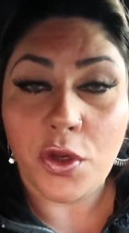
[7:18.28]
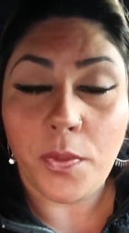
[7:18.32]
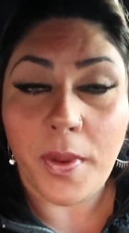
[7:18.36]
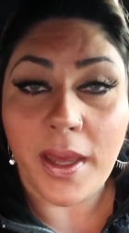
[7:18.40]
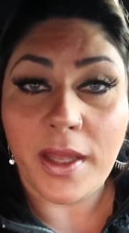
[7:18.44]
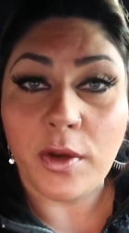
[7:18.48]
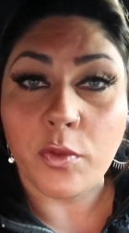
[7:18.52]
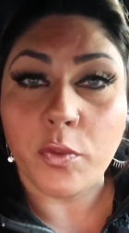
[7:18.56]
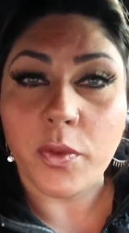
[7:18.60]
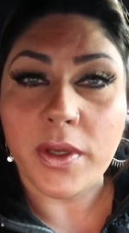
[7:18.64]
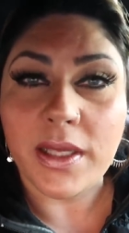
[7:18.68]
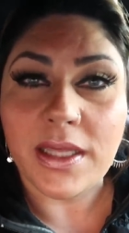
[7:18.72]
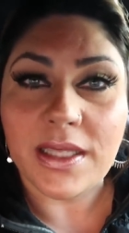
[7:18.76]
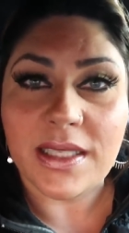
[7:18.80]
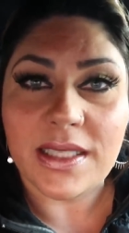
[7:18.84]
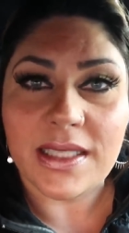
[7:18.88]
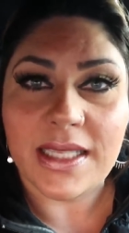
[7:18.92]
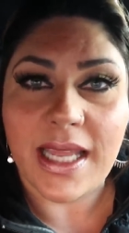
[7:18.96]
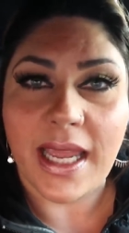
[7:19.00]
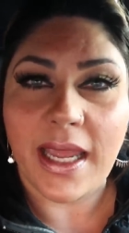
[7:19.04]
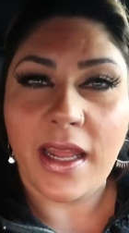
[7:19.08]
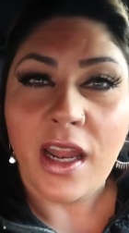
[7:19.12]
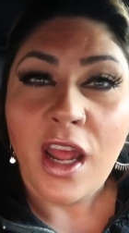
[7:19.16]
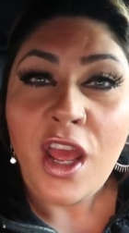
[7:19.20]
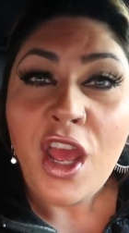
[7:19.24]
YouTube and real
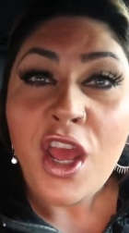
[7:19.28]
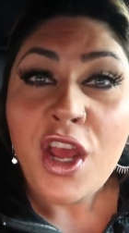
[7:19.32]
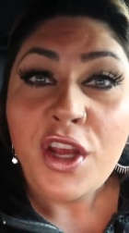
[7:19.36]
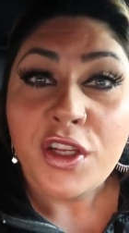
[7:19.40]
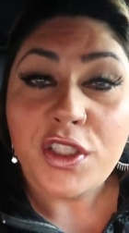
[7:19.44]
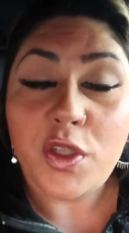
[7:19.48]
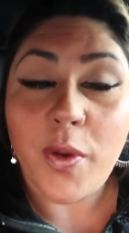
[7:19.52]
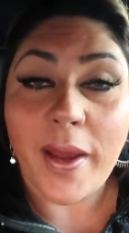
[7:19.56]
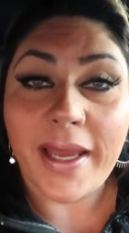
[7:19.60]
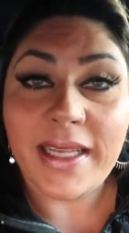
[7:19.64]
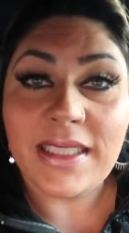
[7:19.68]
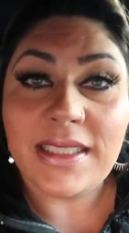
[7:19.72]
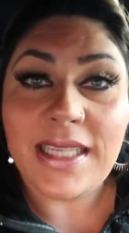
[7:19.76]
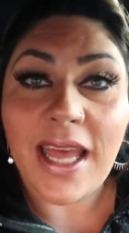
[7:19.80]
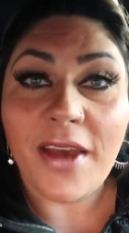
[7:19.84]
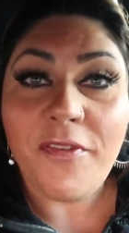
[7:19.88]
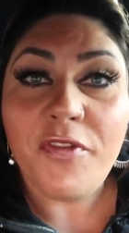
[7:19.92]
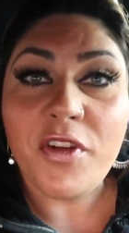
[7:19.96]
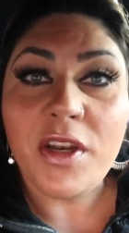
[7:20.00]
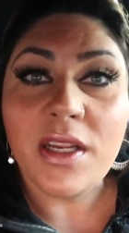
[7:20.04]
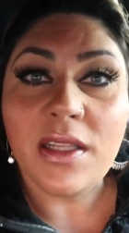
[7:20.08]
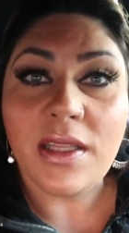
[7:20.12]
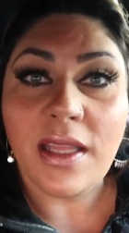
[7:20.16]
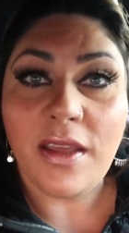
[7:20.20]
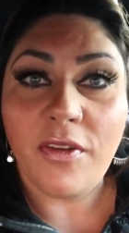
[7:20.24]
estate. So I
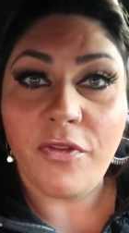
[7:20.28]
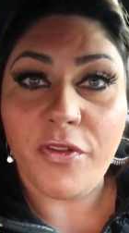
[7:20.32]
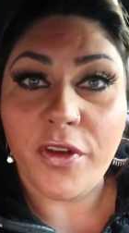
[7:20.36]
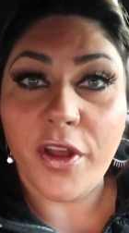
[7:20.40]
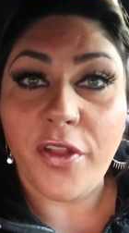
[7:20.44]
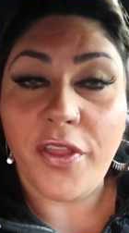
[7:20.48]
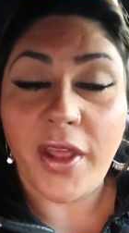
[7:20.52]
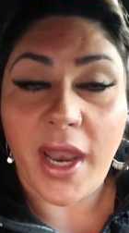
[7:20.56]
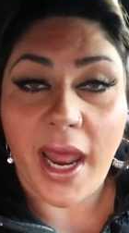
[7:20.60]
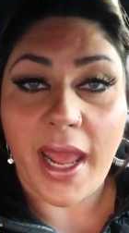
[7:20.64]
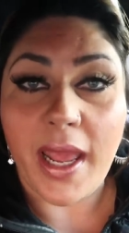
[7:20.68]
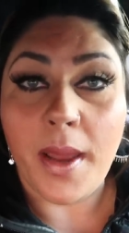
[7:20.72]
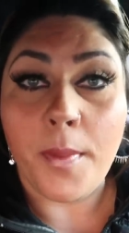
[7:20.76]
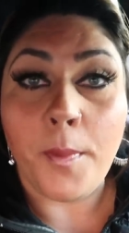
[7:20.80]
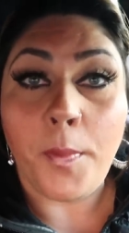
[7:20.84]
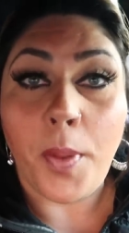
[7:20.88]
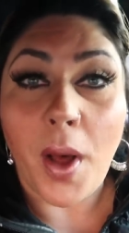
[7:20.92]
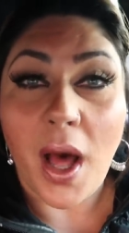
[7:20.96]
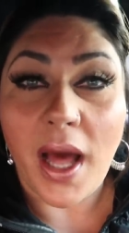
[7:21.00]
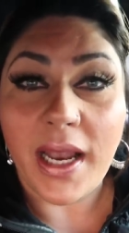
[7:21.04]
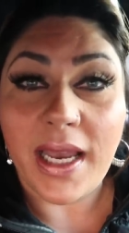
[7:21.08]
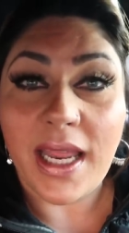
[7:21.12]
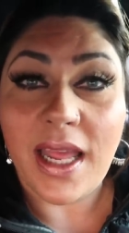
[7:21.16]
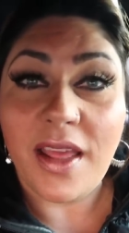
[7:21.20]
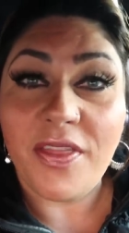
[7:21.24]
definitely feel that I
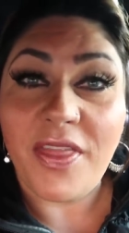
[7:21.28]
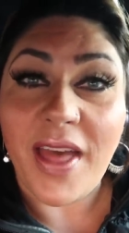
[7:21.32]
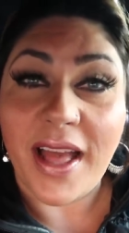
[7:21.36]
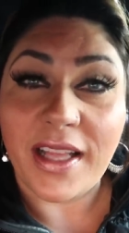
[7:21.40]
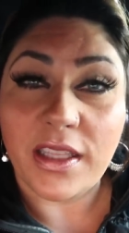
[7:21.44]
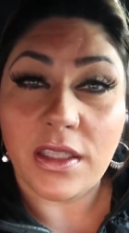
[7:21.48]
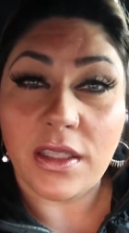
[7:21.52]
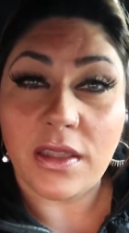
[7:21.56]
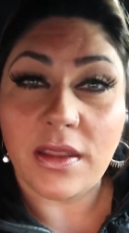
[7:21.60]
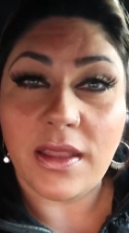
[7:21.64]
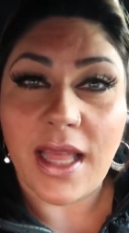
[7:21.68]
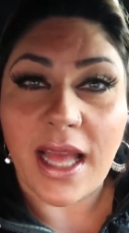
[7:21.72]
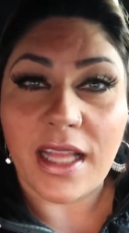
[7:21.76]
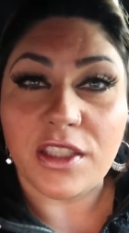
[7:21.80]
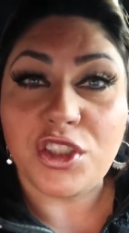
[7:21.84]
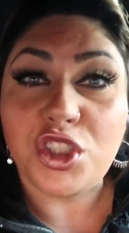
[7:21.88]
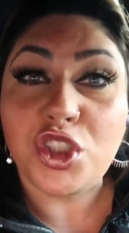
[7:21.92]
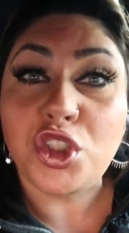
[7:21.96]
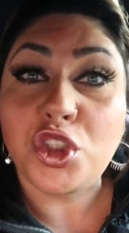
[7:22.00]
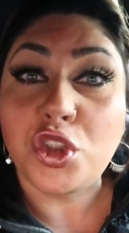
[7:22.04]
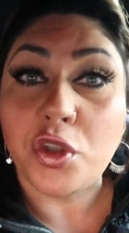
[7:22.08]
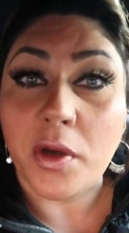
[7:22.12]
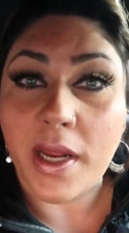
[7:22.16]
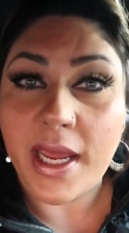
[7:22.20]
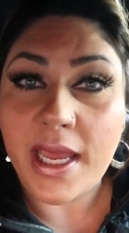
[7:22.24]
embody that, that
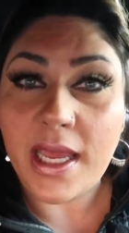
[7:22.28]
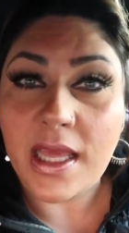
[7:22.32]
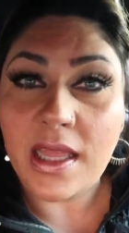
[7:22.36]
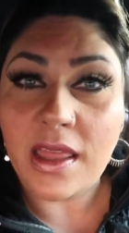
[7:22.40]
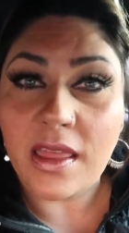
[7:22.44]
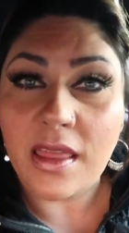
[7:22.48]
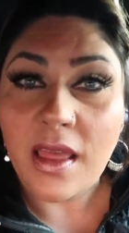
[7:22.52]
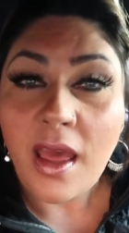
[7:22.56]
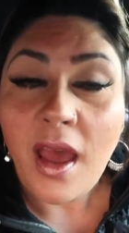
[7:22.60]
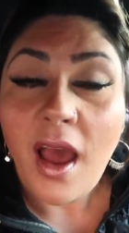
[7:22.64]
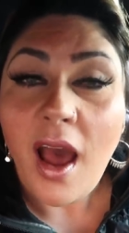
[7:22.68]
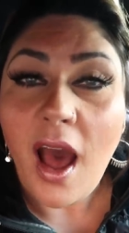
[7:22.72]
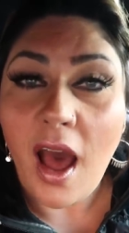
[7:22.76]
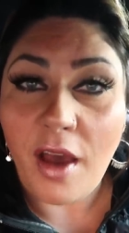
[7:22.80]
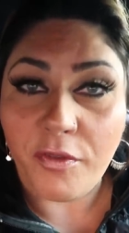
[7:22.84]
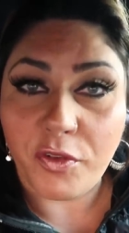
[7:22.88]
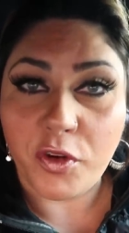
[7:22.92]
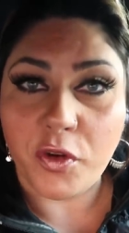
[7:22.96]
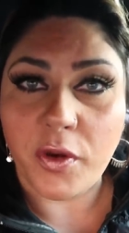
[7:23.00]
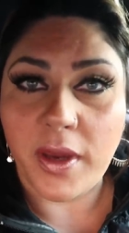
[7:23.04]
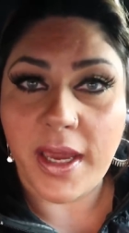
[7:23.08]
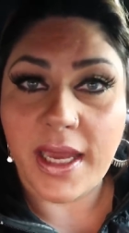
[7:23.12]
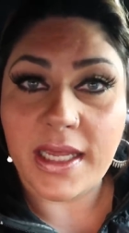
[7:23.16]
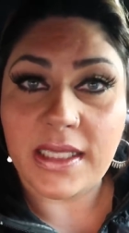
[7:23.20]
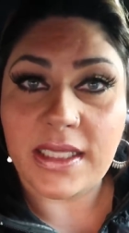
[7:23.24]
strength
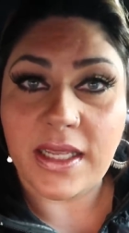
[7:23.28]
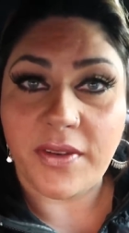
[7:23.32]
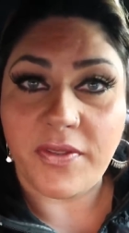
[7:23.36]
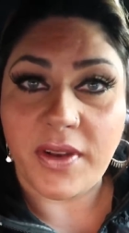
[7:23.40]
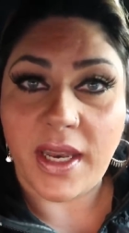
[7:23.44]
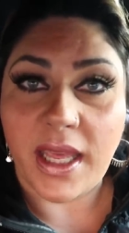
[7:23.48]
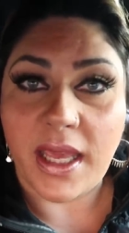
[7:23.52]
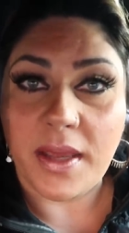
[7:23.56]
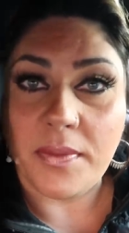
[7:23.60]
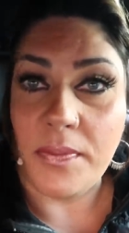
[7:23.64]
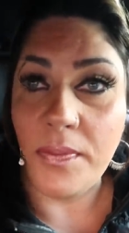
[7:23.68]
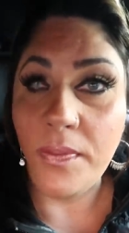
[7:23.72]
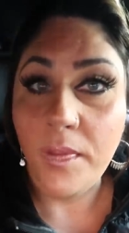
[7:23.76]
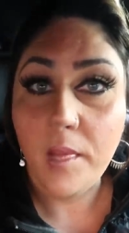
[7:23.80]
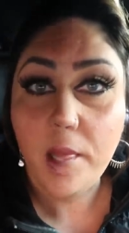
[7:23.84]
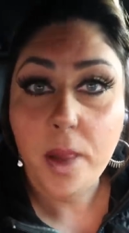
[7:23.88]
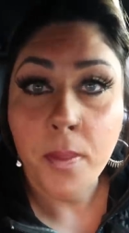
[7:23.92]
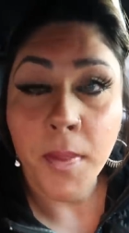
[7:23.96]
of creativity.